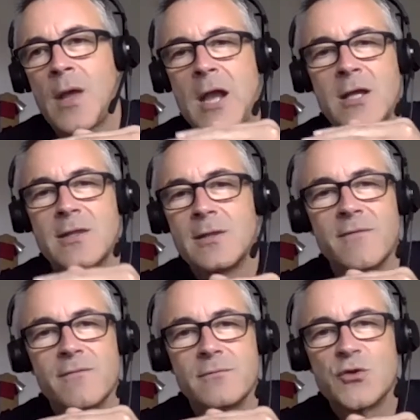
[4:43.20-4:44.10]
anything
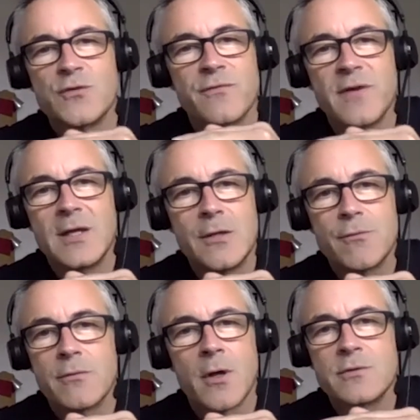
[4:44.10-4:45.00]
that doesn't fit
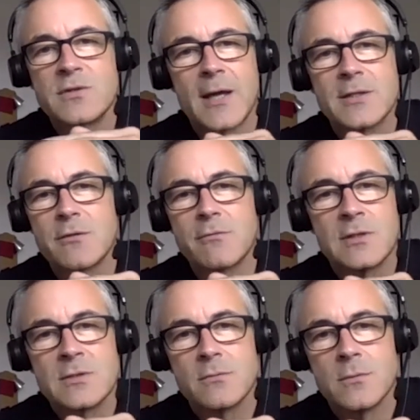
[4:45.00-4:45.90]
either of those categories.